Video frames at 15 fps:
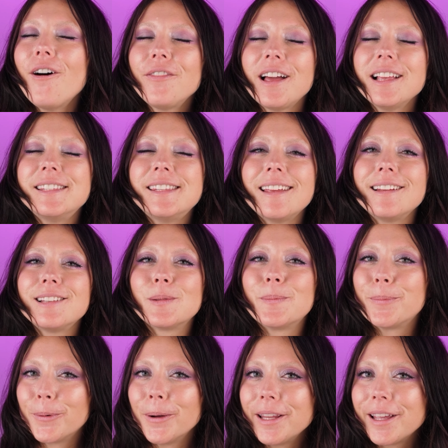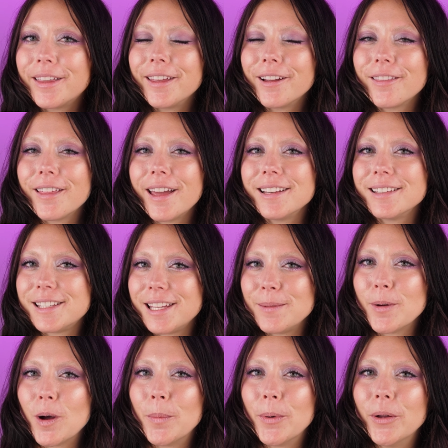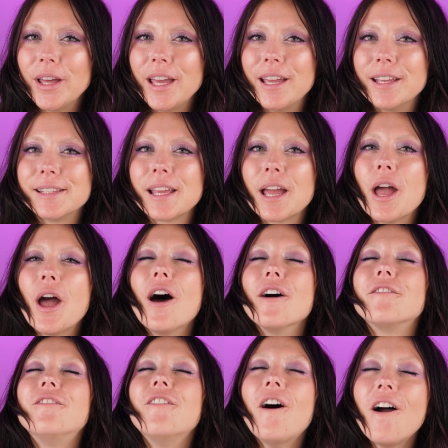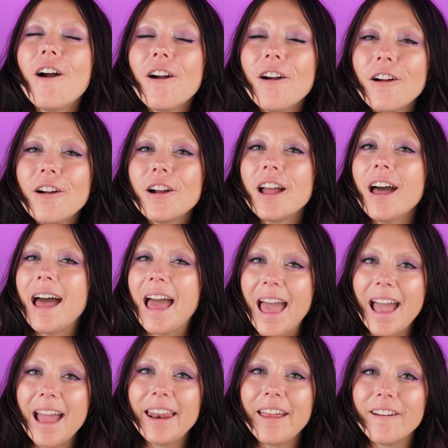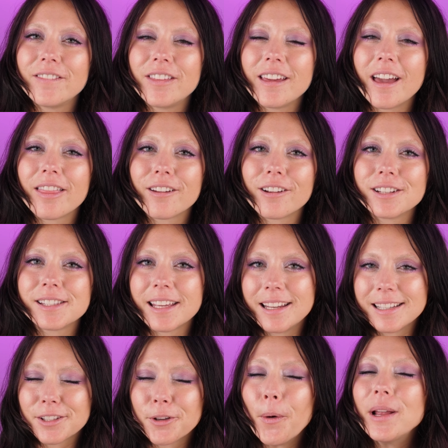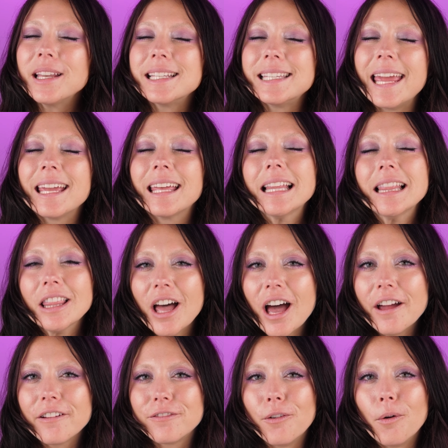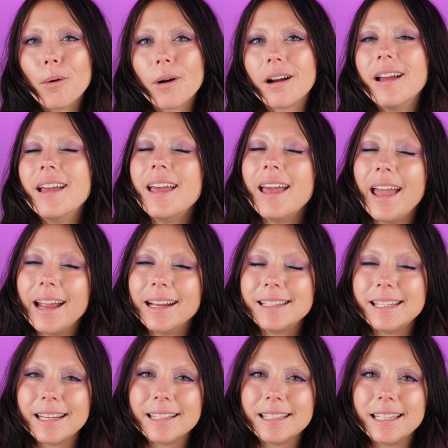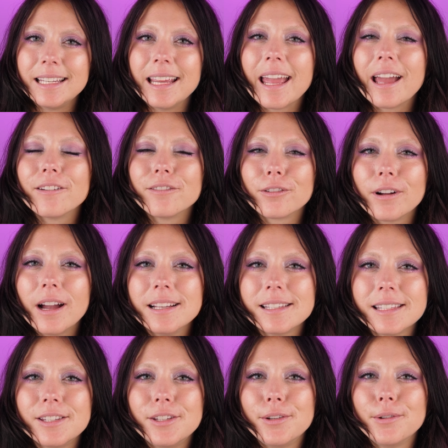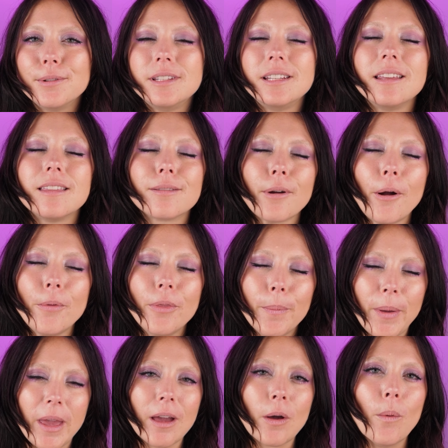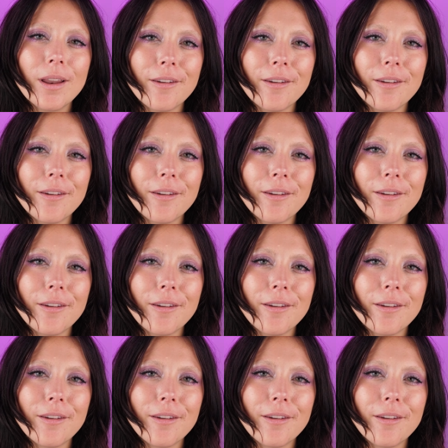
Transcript: all that said, it's pretty clear that T-Mobile is far ahead of the others and it's going to take a a lot for AT&T and Verizon to dethrone the pink